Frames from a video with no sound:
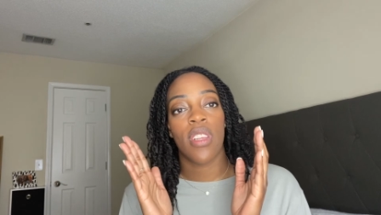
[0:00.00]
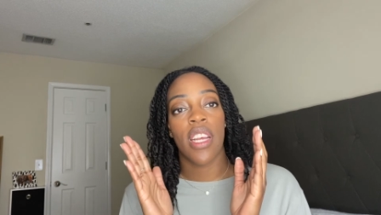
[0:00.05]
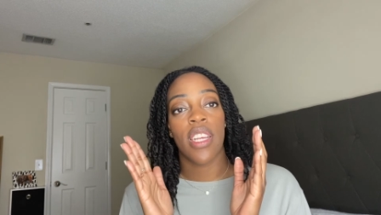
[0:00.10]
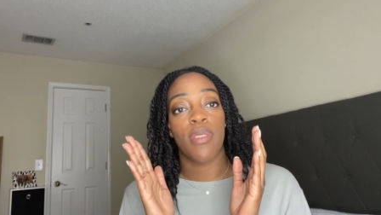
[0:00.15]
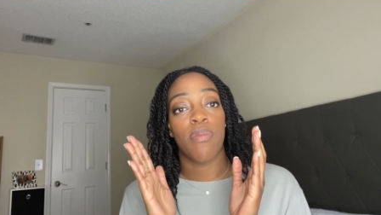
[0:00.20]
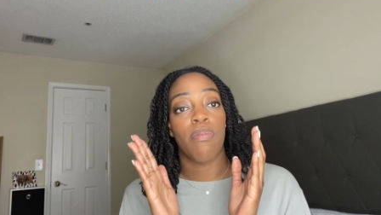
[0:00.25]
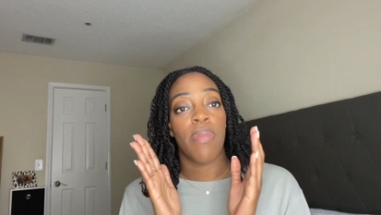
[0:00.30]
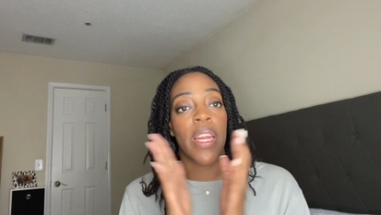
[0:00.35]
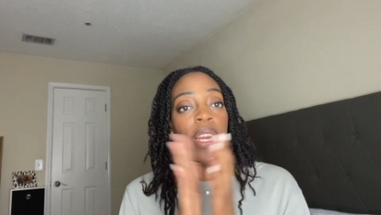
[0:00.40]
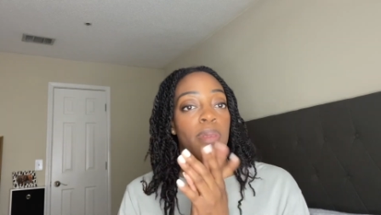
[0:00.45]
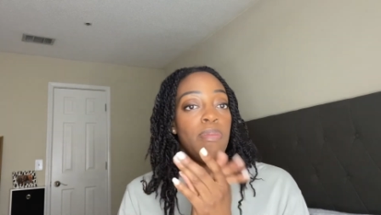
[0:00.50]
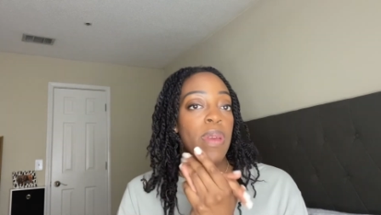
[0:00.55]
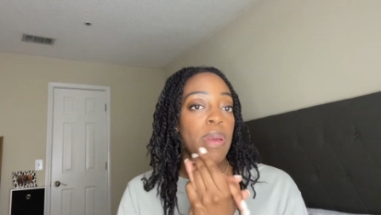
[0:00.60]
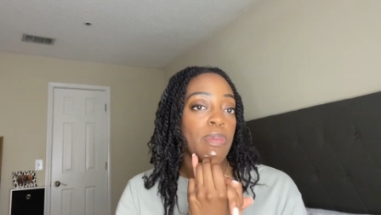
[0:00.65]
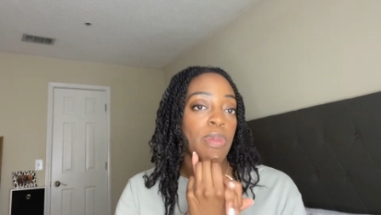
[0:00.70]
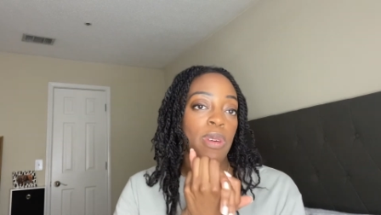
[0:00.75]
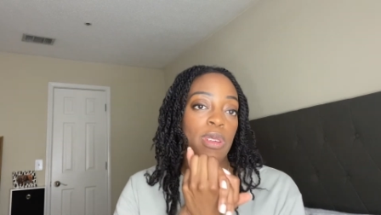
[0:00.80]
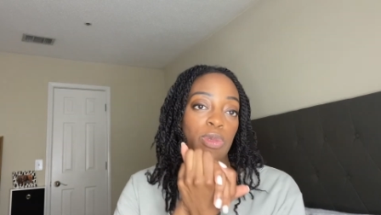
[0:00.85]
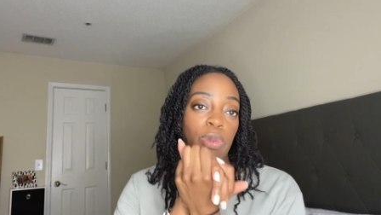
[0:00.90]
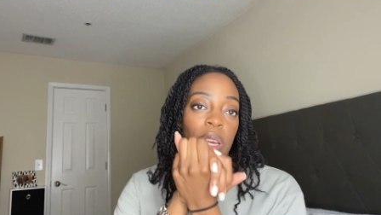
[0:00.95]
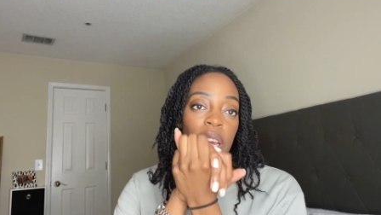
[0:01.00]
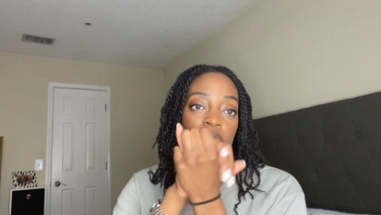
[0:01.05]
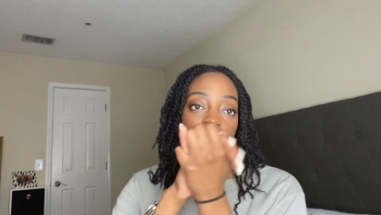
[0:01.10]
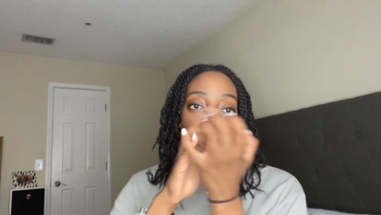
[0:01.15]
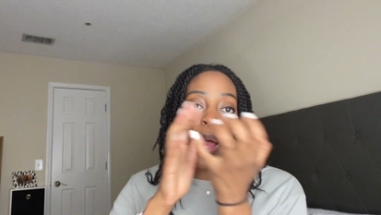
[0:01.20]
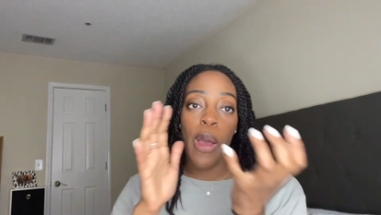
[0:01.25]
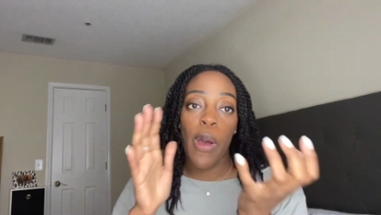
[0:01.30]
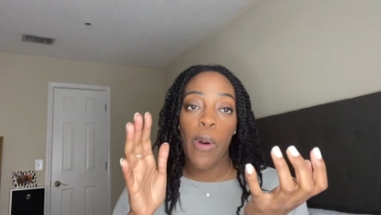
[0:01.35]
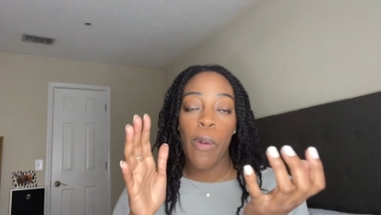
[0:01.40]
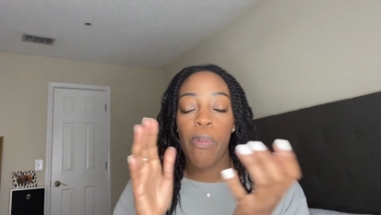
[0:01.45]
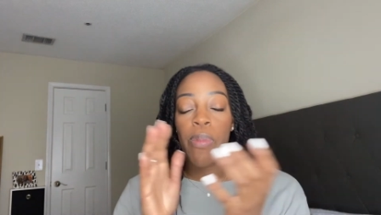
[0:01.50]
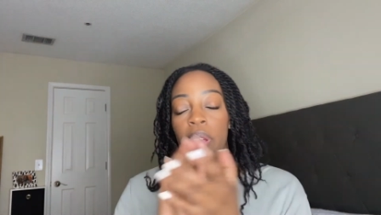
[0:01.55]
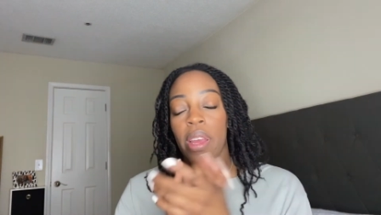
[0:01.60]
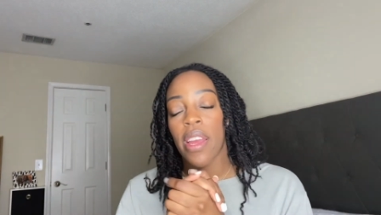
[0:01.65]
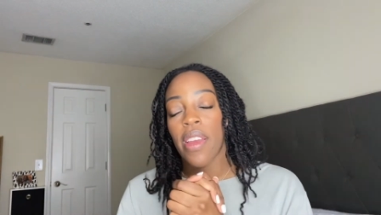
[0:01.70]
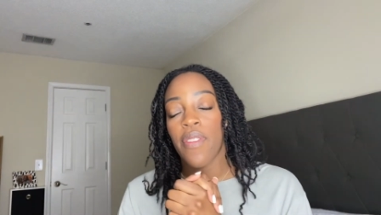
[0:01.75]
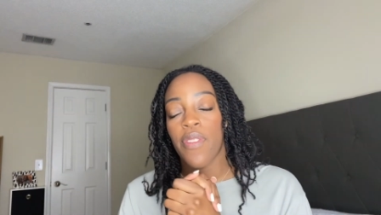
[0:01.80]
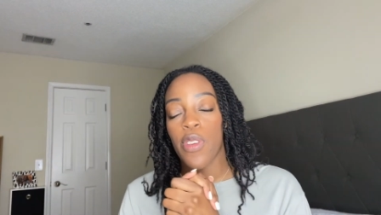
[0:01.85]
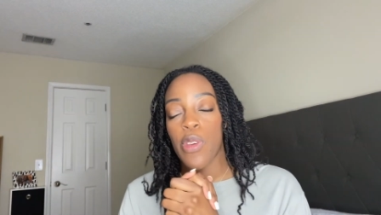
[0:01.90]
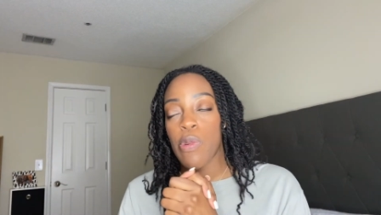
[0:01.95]
as many people as we can help,
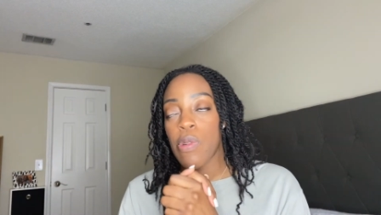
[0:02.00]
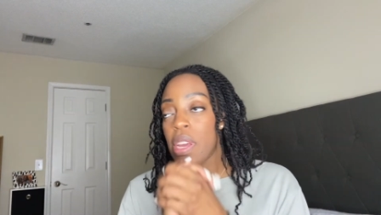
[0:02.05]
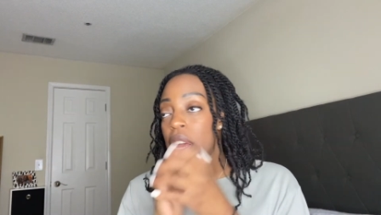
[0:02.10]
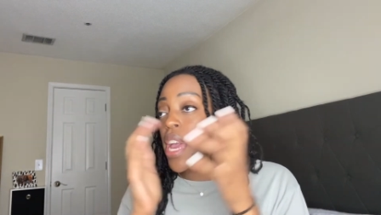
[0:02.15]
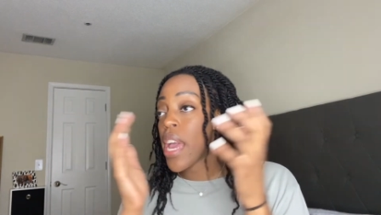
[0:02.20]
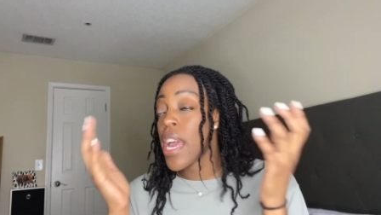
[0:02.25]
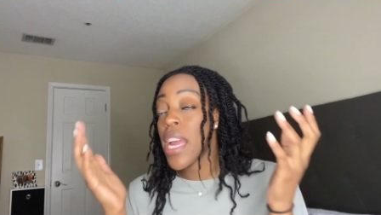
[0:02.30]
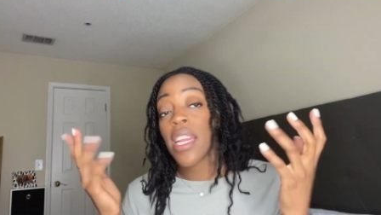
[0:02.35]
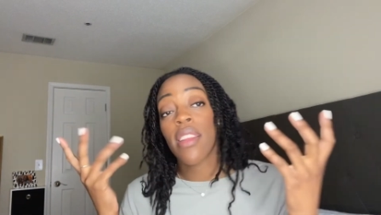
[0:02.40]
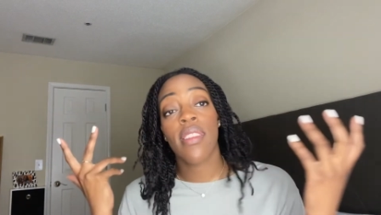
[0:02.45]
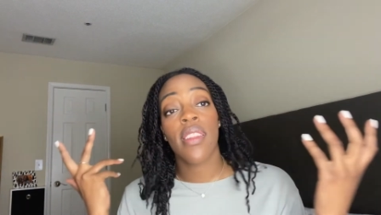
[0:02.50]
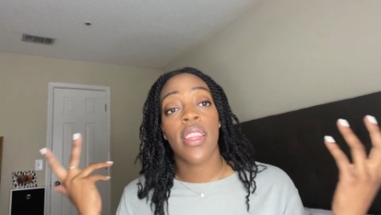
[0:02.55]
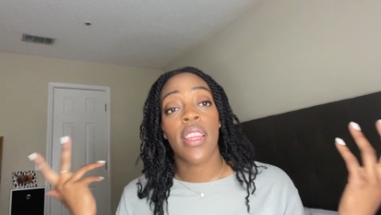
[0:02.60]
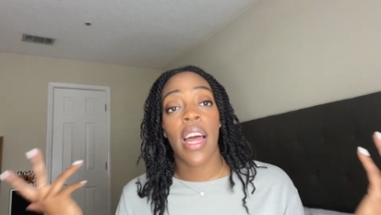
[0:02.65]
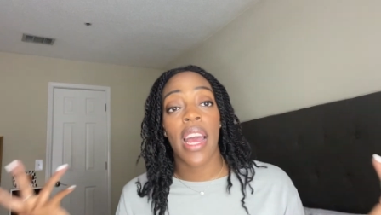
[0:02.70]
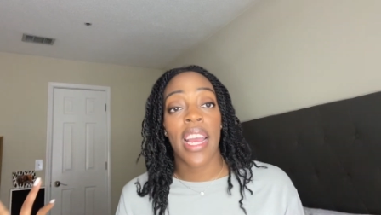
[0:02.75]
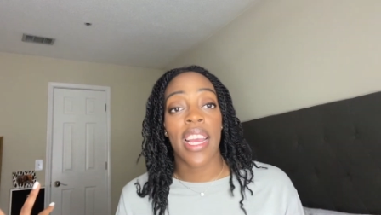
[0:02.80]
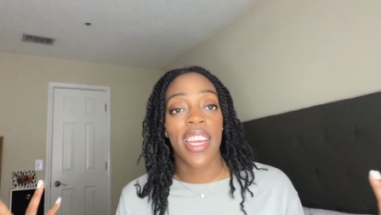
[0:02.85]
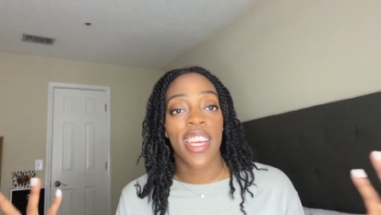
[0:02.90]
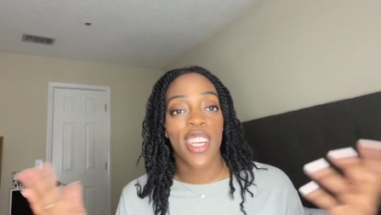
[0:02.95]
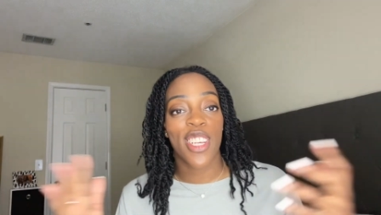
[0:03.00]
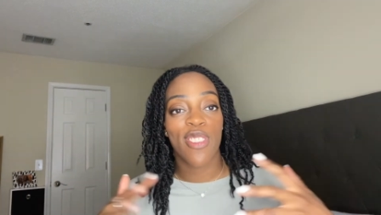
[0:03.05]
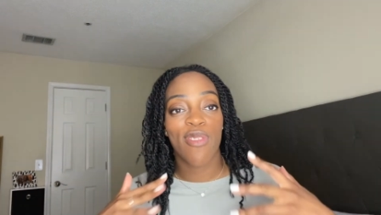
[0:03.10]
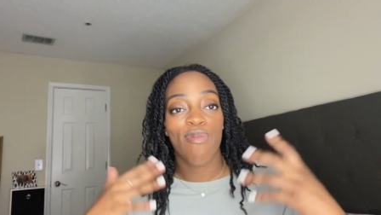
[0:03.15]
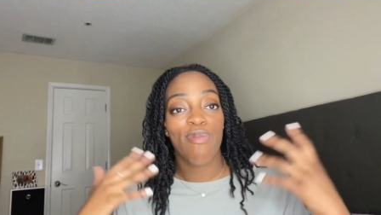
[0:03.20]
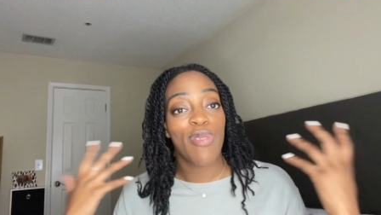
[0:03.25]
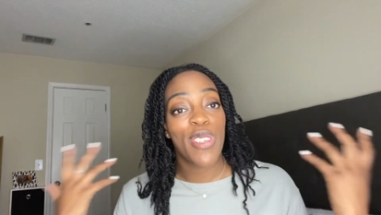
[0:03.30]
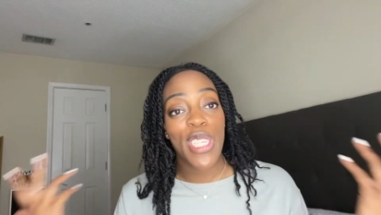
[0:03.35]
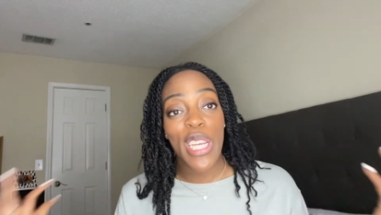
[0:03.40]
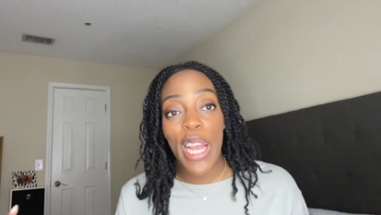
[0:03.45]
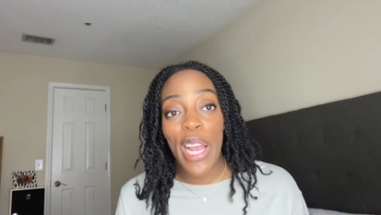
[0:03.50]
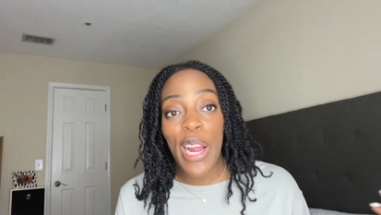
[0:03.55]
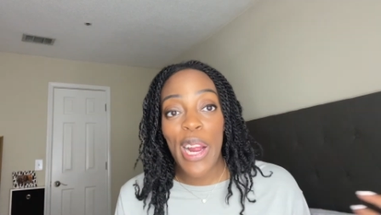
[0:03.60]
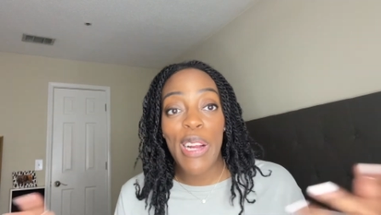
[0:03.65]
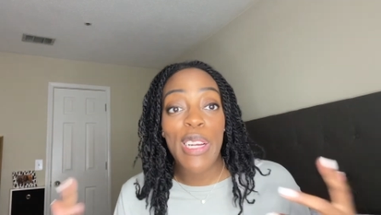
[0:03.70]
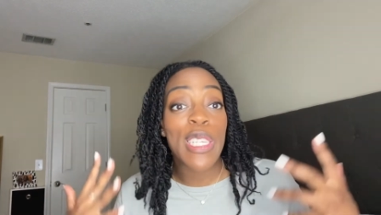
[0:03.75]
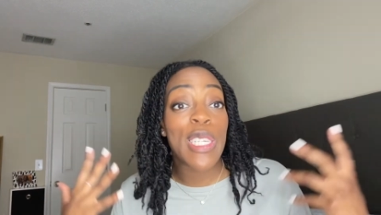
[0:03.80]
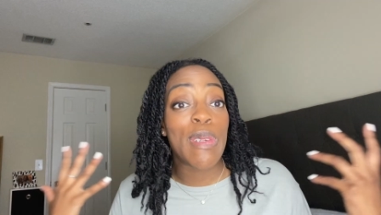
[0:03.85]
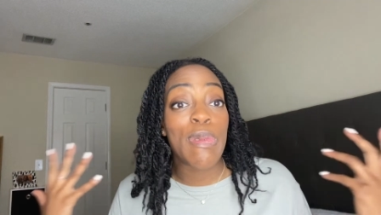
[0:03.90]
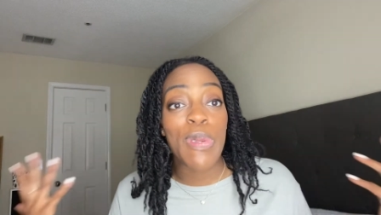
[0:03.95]
if you can, like,
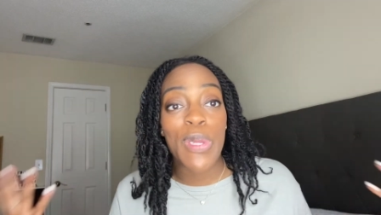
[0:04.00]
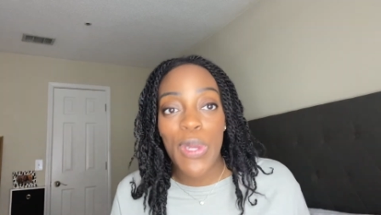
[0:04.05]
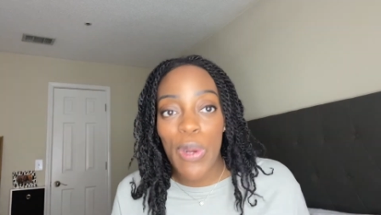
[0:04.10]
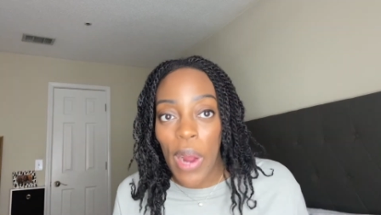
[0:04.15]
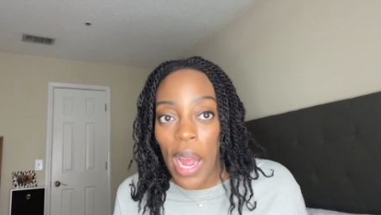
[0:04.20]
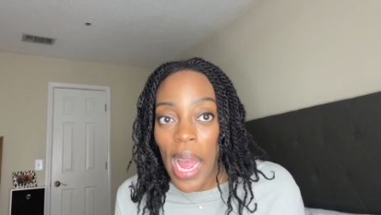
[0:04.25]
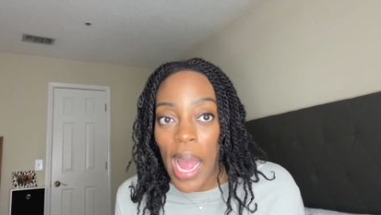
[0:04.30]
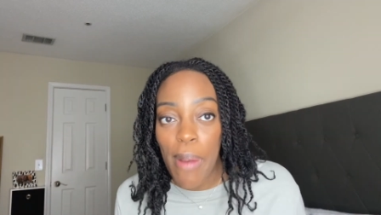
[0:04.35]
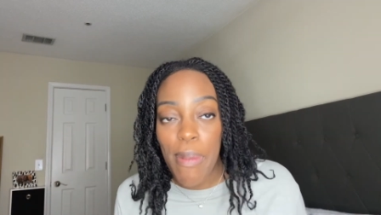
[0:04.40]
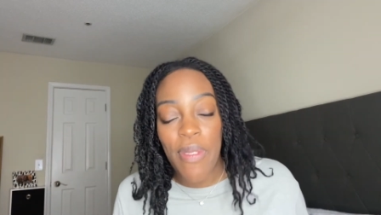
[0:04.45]
share, subscribe.